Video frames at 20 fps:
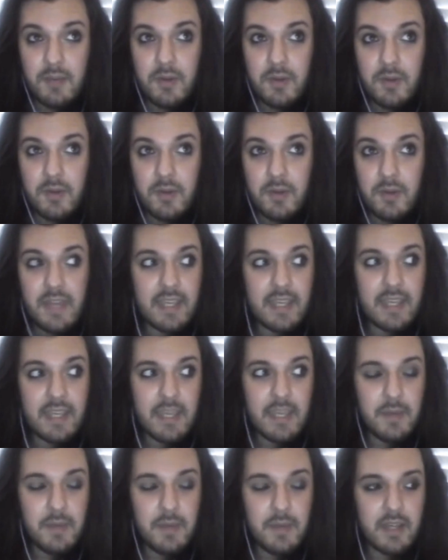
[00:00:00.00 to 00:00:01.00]
I was
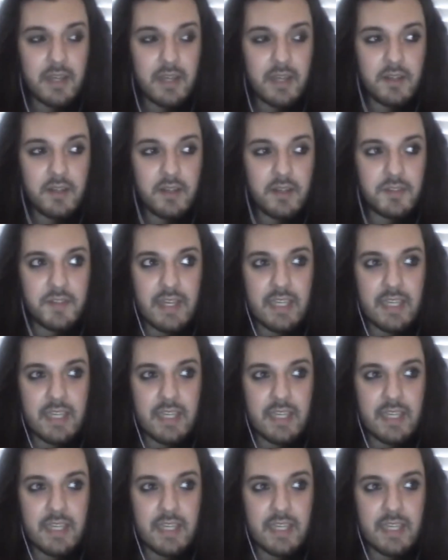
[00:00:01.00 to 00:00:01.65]
that game. I got